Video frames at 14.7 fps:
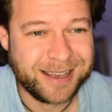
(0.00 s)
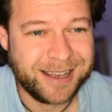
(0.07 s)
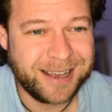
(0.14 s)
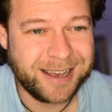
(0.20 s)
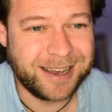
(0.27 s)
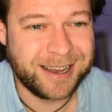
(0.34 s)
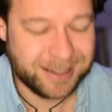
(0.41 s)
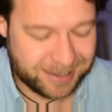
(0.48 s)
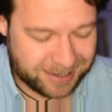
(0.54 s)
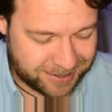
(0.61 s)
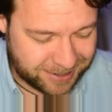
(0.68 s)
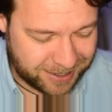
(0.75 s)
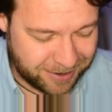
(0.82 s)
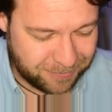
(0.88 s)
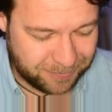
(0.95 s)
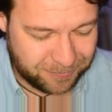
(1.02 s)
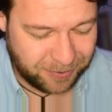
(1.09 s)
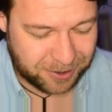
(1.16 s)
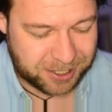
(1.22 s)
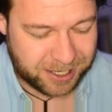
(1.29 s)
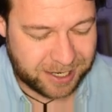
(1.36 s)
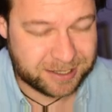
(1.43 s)
The
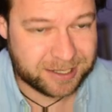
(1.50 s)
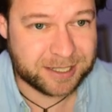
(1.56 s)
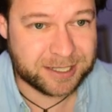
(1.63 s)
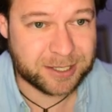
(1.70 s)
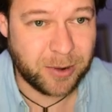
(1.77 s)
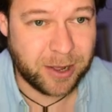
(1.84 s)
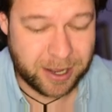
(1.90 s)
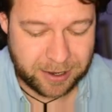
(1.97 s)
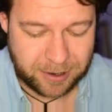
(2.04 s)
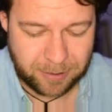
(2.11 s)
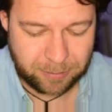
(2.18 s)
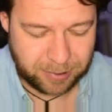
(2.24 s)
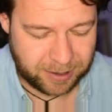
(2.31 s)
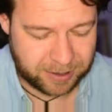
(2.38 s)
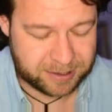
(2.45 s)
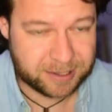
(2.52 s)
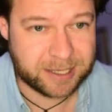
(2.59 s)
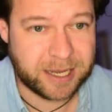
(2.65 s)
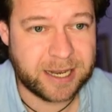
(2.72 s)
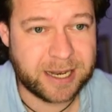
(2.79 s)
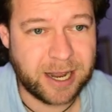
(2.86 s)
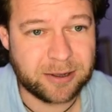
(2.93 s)
function is z squared plus
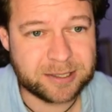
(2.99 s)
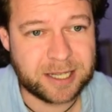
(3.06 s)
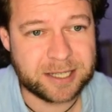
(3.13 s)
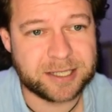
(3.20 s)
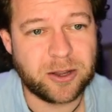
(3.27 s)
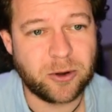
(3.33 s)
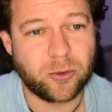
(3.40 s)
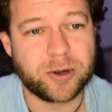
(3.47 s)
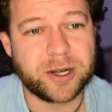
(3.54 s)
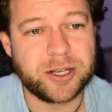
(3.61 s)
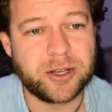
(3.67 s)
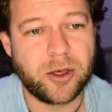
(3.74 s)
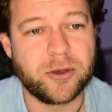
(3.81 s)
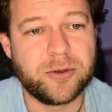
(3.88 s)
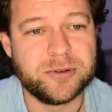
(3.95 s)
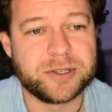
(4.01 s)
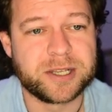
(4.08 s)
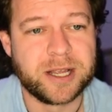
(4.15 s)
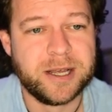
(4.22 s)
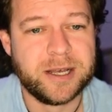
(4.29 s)
c. Now, since it already knows